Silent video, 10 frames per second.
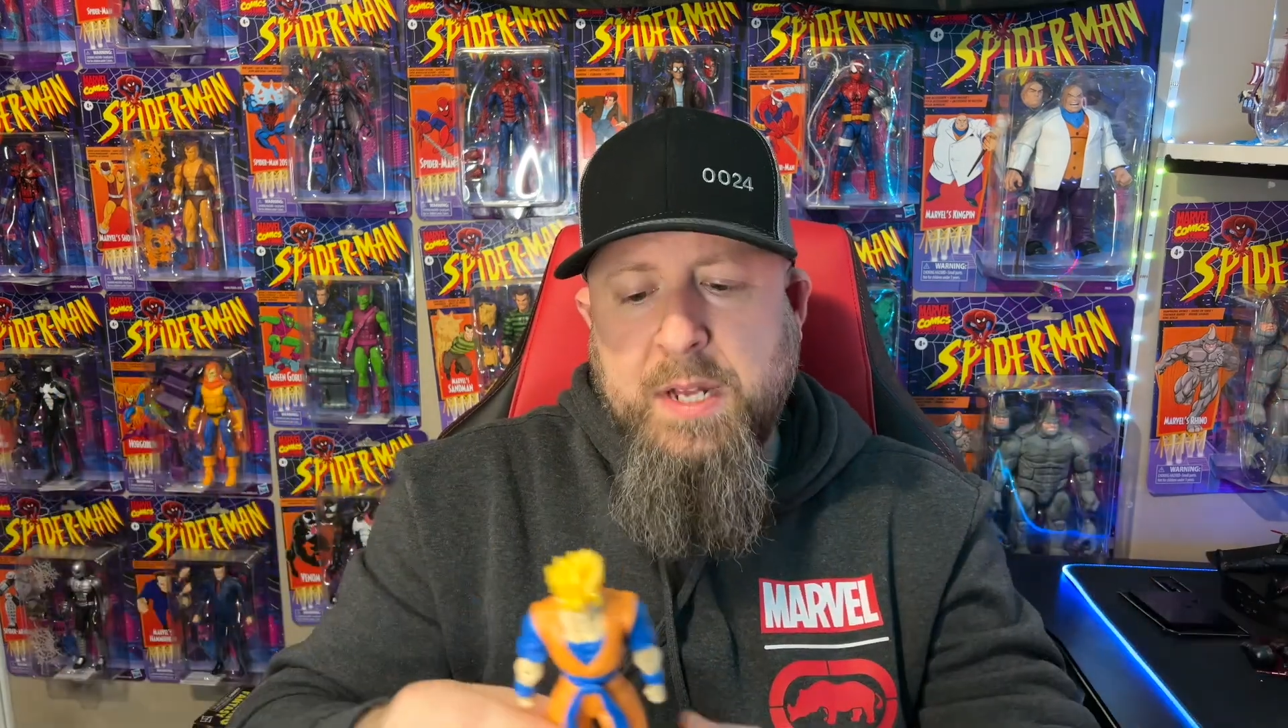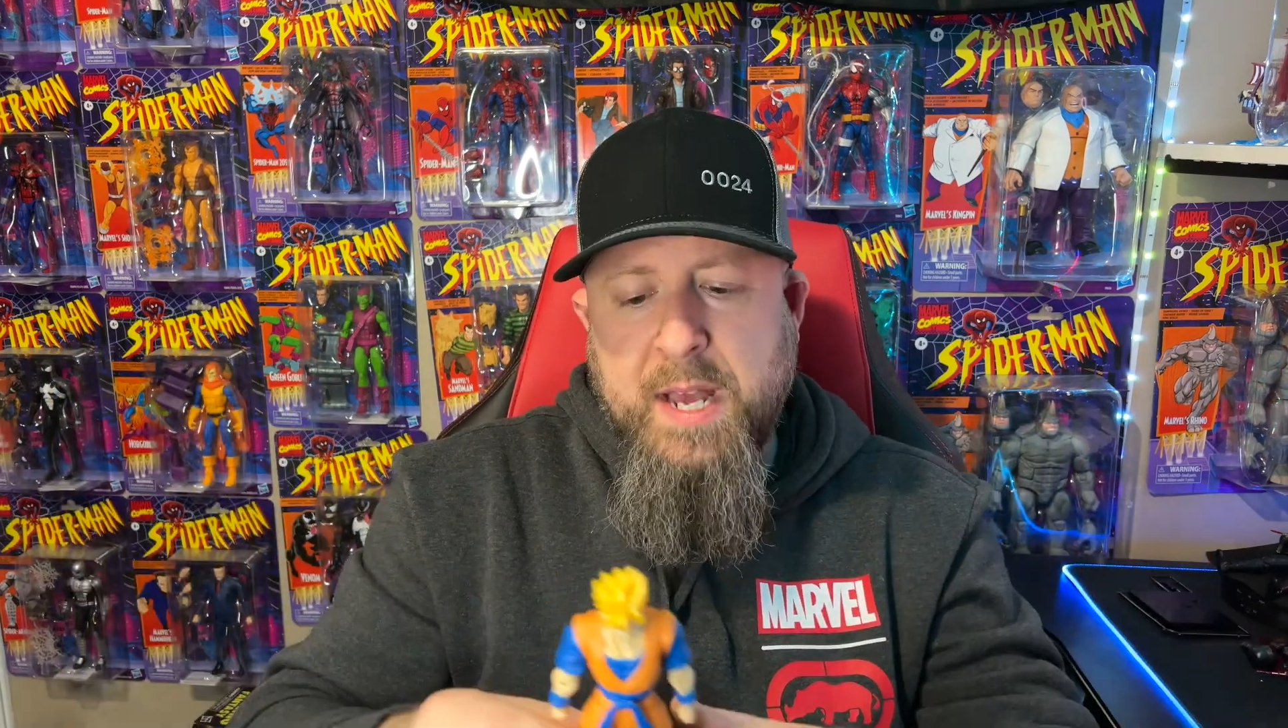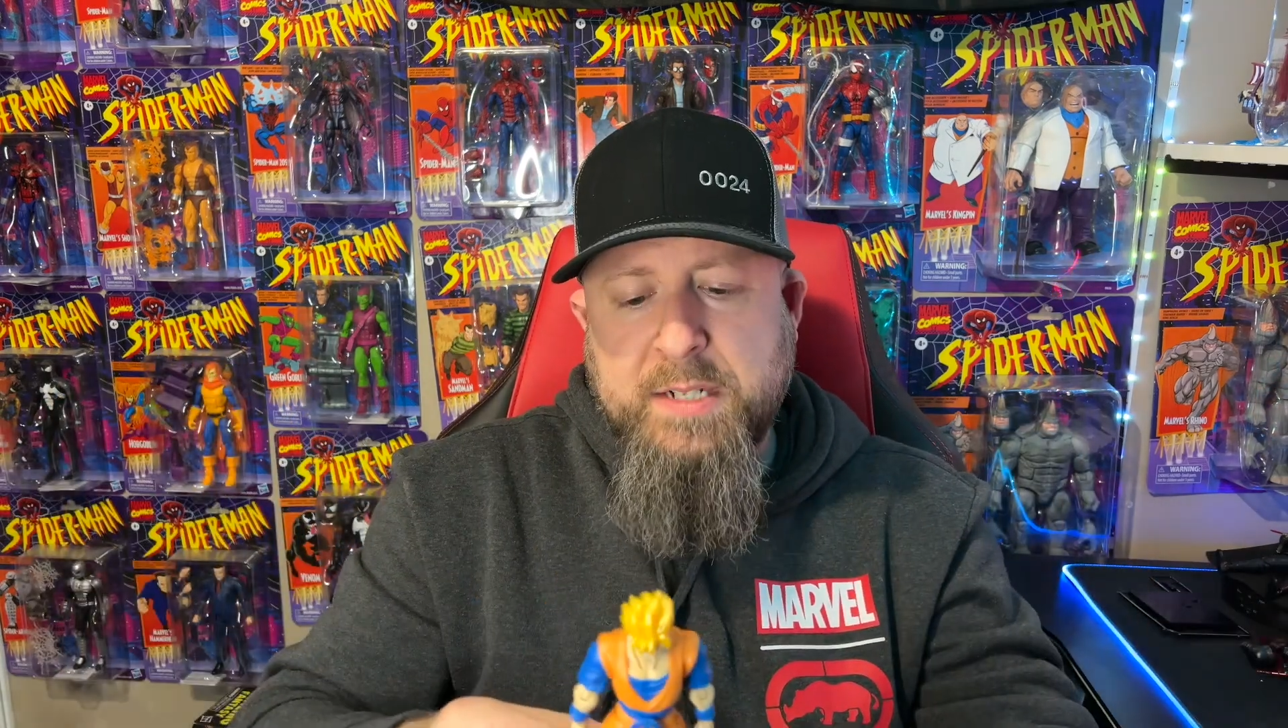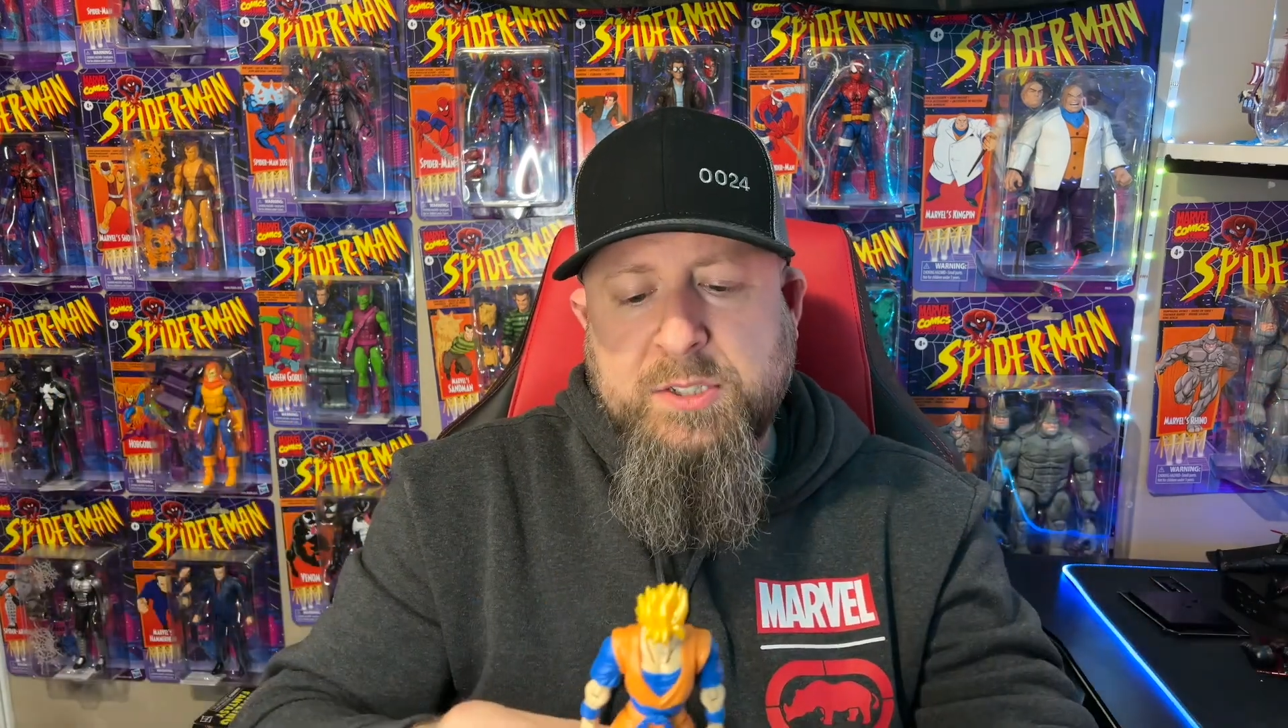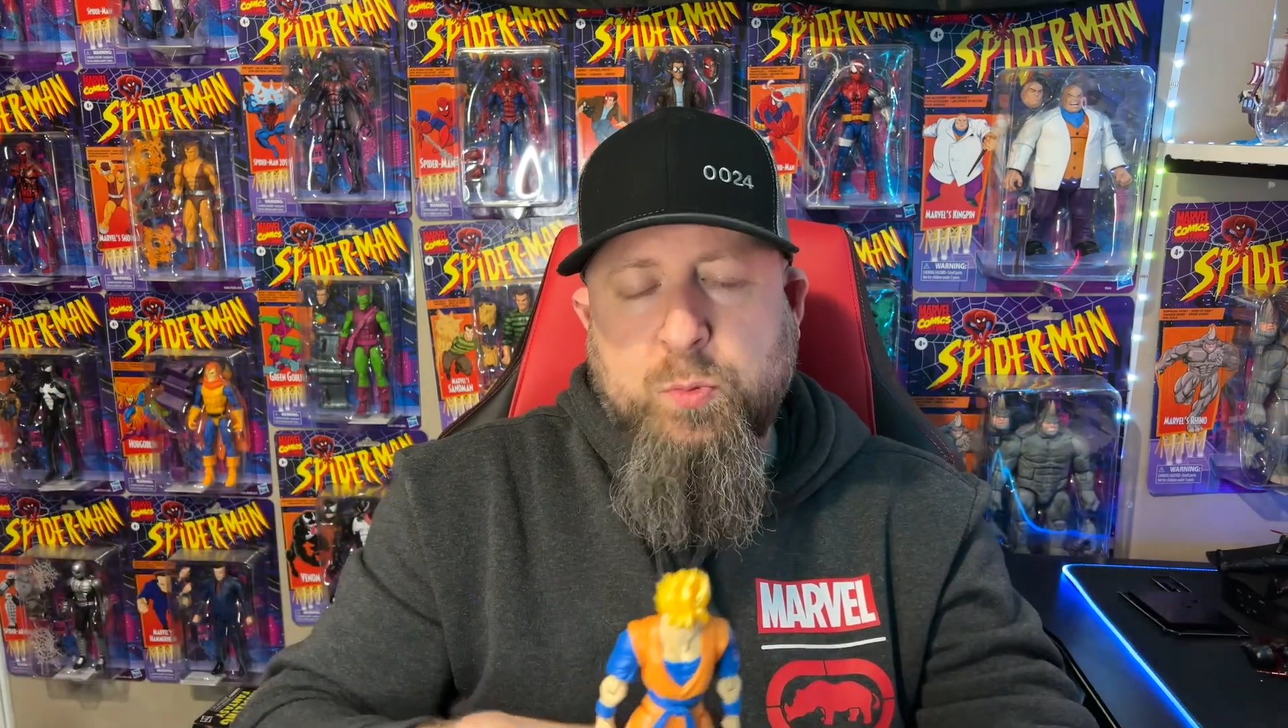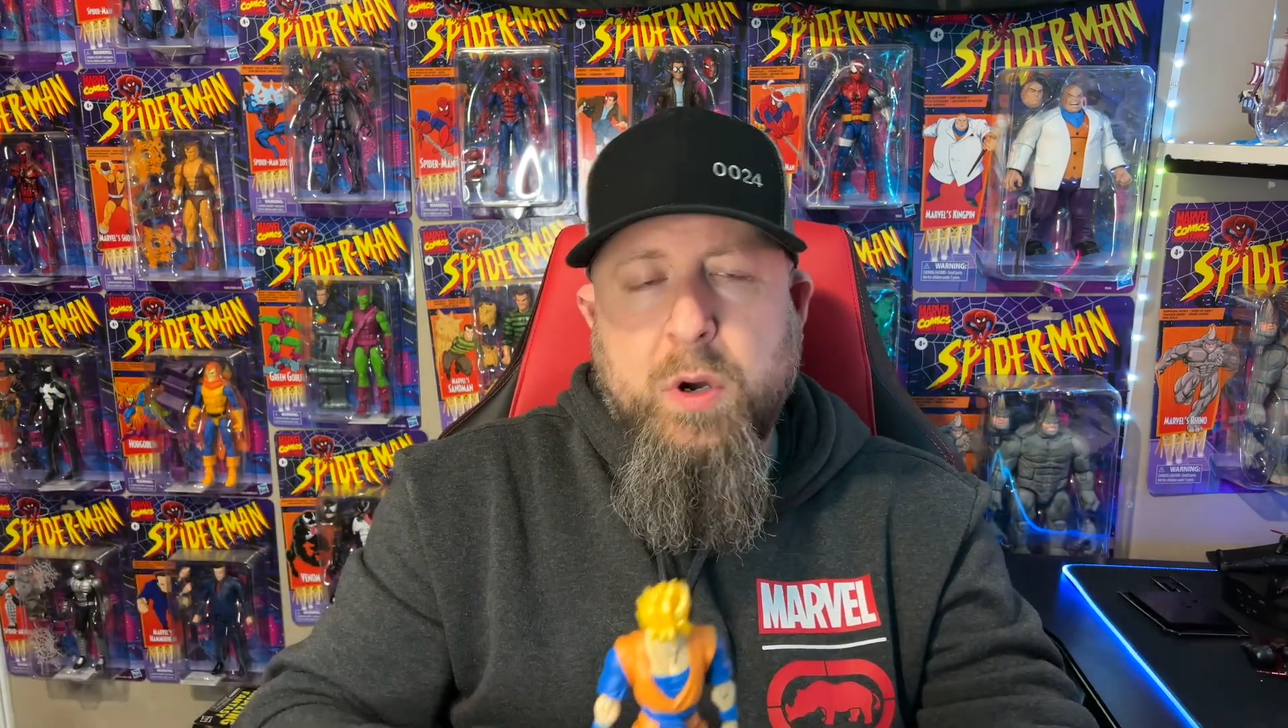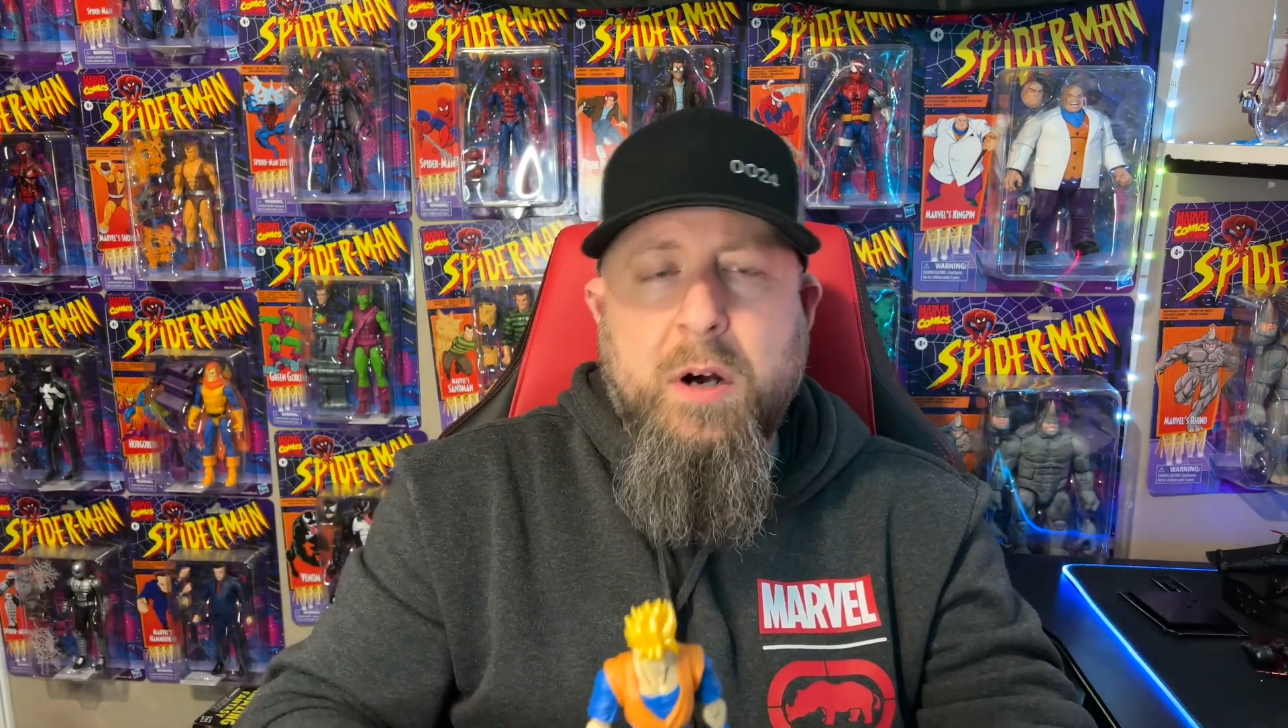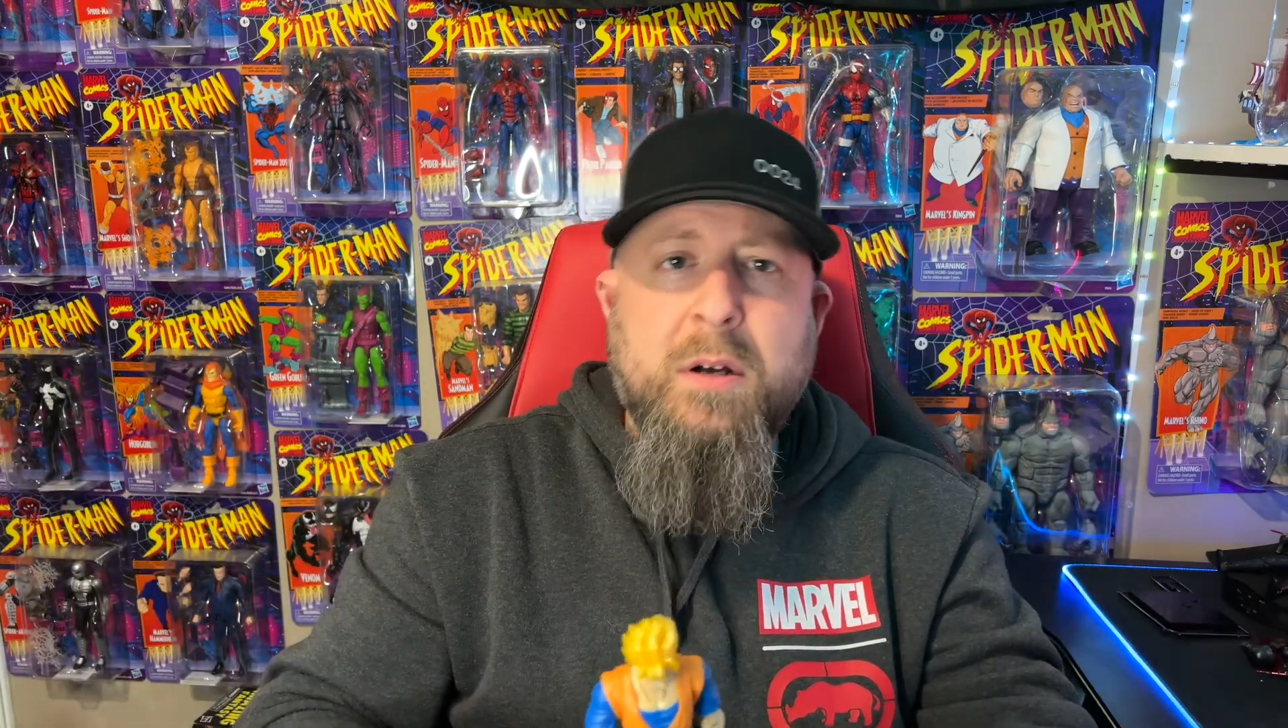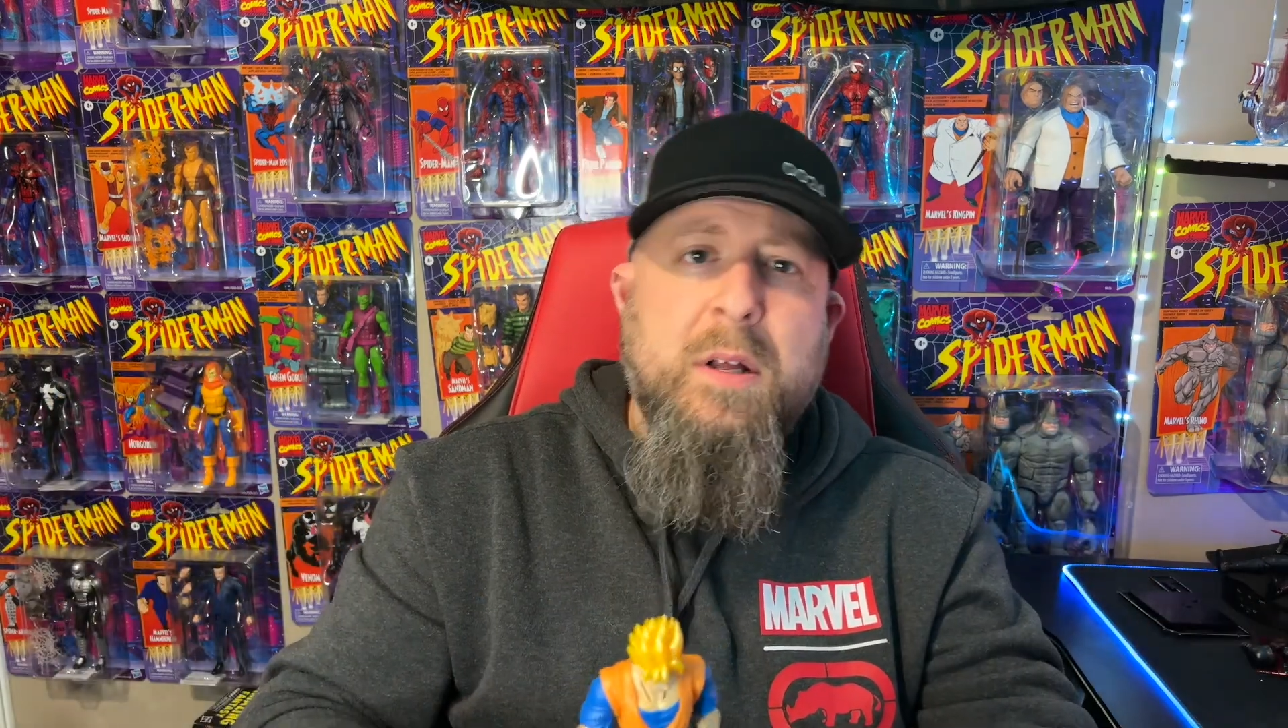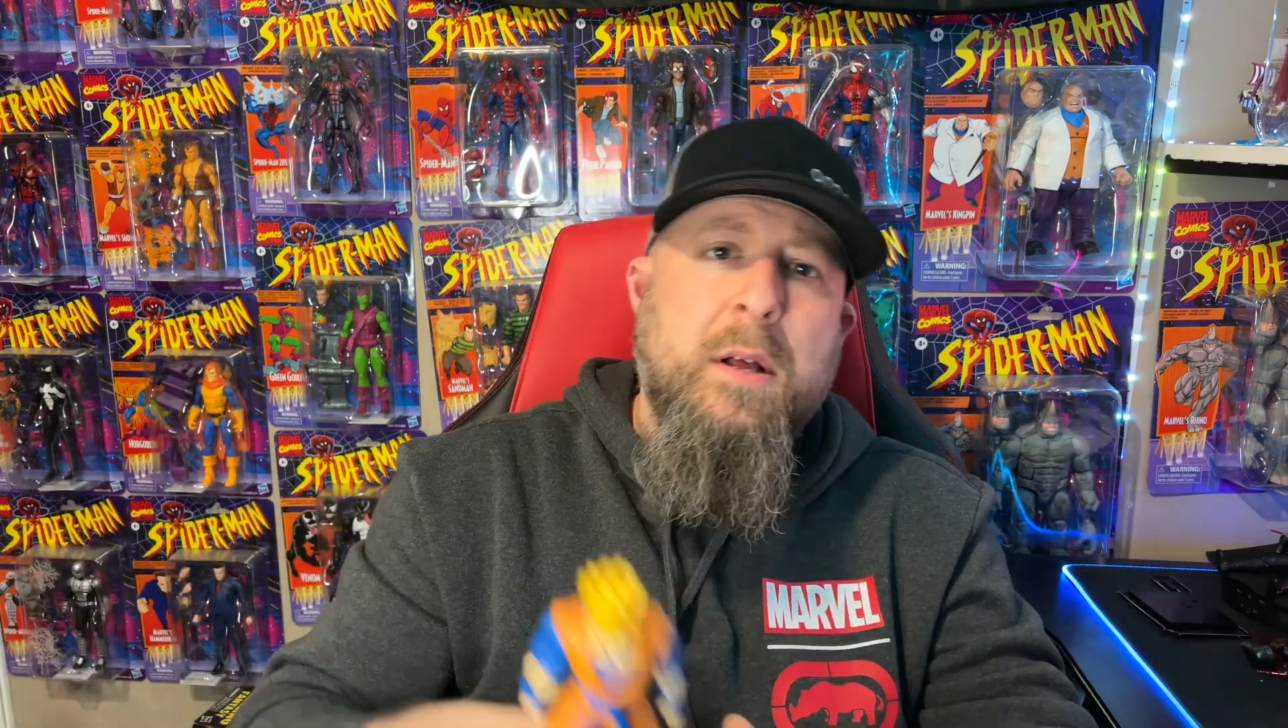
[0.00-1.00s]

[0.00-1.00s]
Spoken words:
as well.